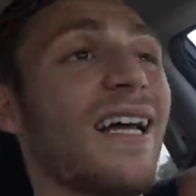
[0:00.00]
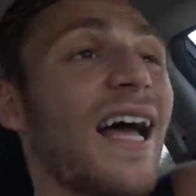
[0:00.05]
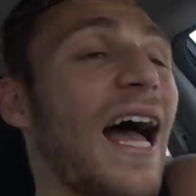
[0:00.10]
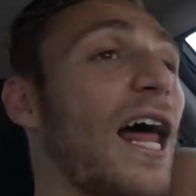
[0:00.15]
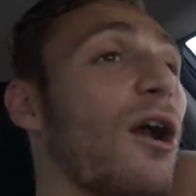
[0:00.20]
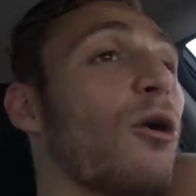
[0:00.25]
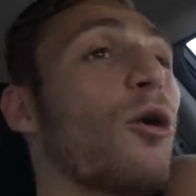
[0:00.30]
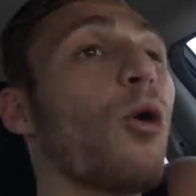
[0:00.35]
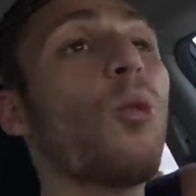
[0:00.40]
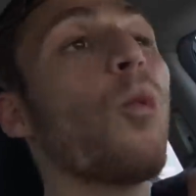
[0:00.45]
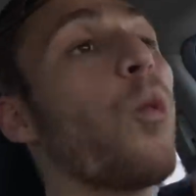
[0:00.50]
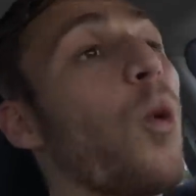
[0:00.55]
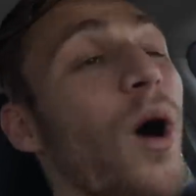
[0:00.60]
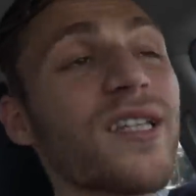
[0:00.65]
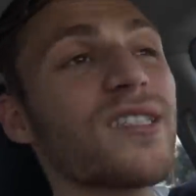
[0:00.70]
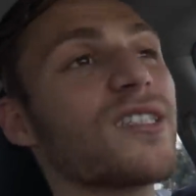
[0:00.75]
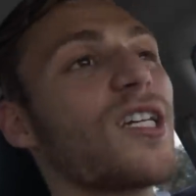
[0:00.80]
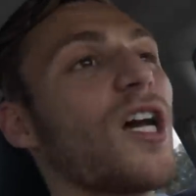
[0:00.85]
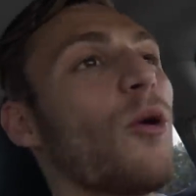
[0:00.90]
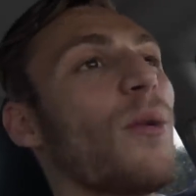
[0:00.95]
I don't know
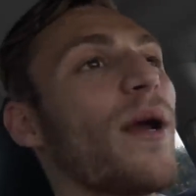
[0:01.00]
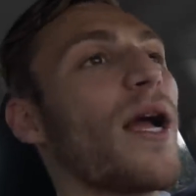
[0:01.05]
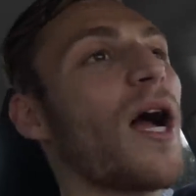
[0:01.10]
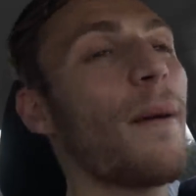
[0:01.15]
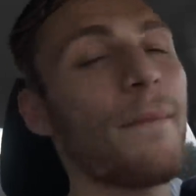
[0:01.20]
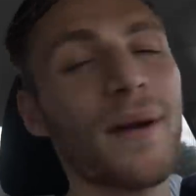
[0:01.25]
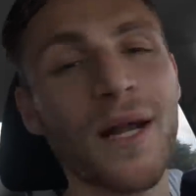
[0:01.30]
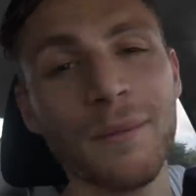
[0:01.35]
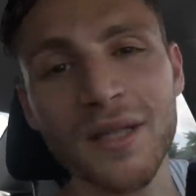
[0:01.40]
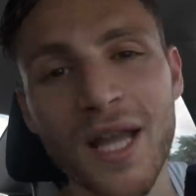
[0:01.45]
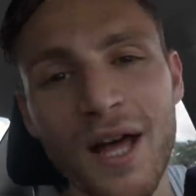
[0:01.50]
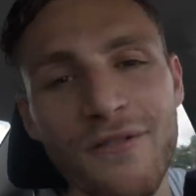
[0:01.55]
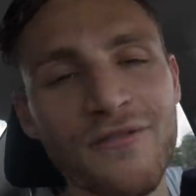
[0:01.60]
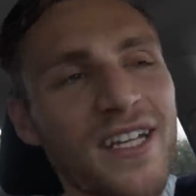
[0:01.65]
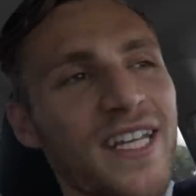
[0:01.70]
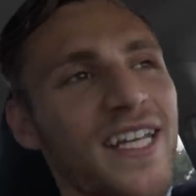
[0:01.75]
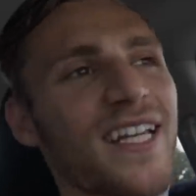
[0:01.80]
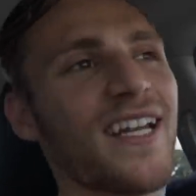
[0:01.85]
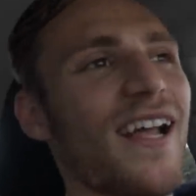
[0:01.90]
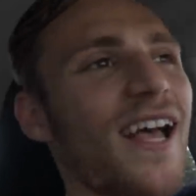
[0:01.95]
what's going on, but I'm
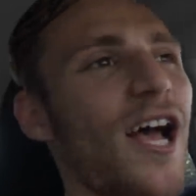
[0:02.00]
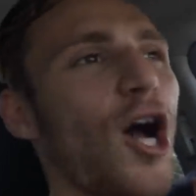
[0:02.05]
loving it.